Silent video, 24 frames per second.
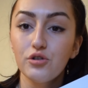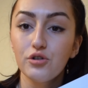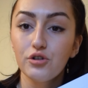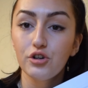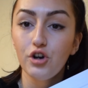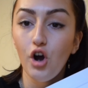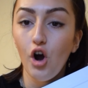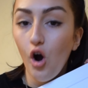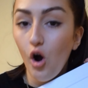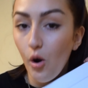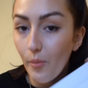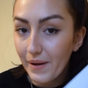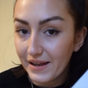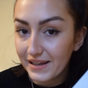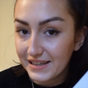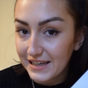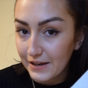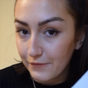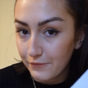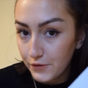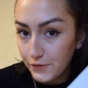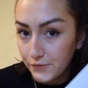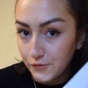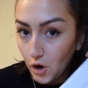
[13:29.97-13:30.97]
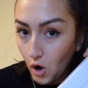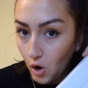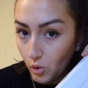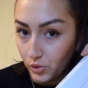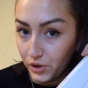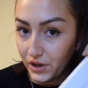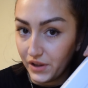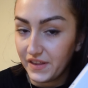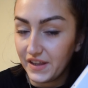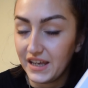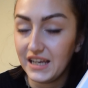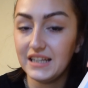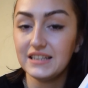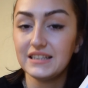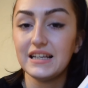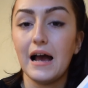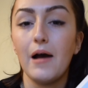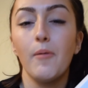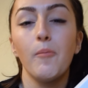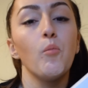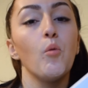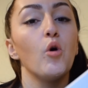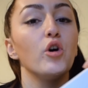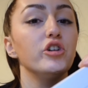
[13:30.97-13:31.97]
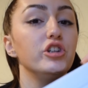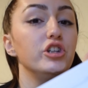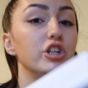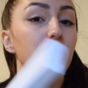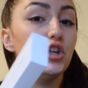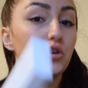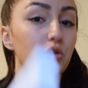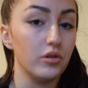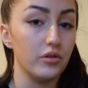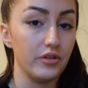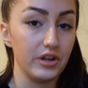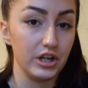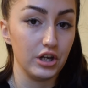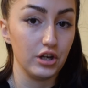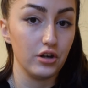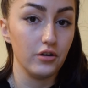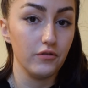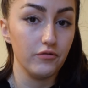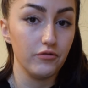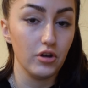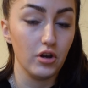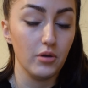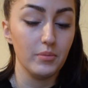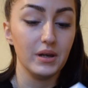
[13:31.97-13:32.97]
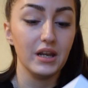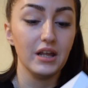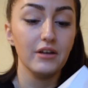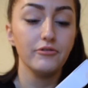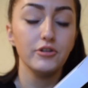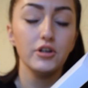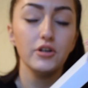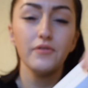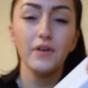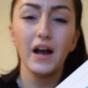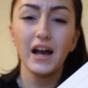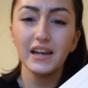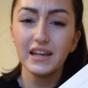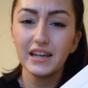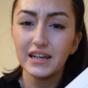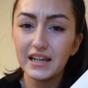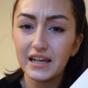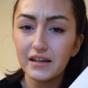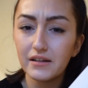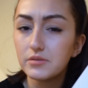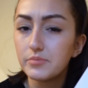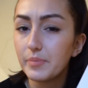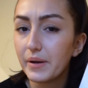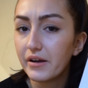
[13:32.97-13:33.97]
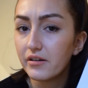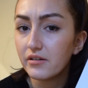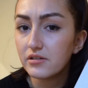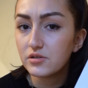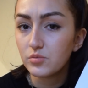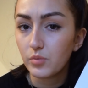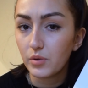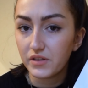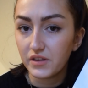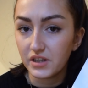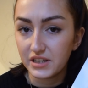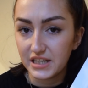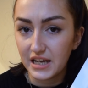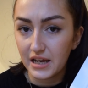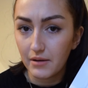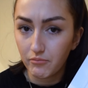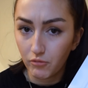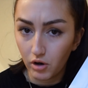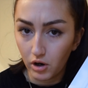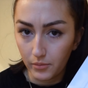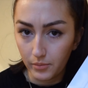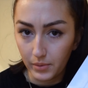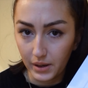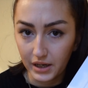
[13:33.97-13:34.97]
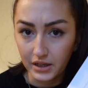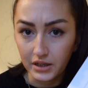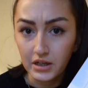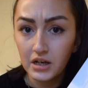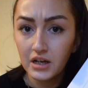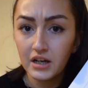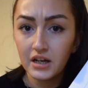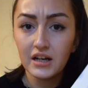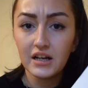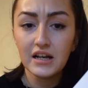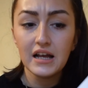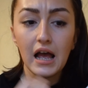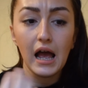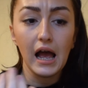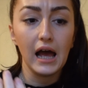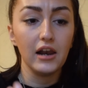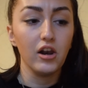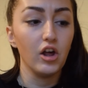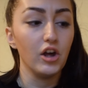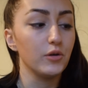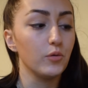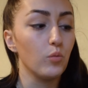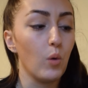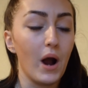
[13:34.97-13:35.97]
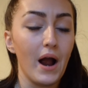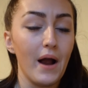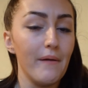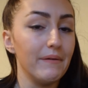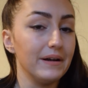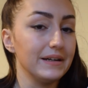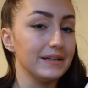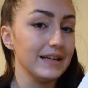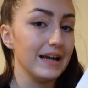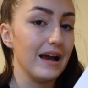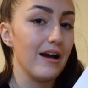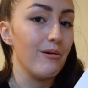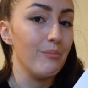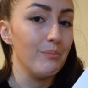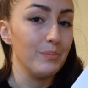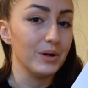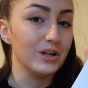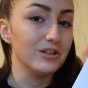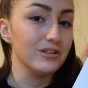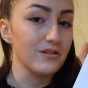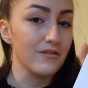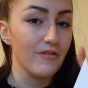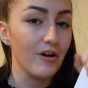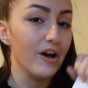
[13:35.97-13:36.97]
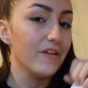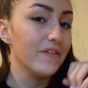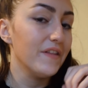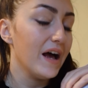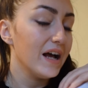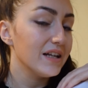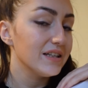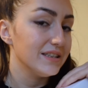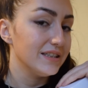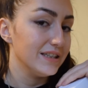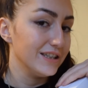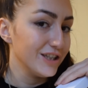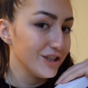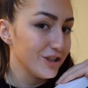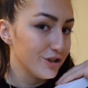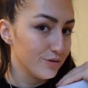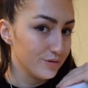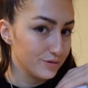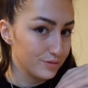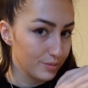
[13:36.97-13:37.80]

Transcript: comment if you've got one of these and what you think of them, and if you've had any experience with the tip rubbing and wearing down, because I've heard that's an issue as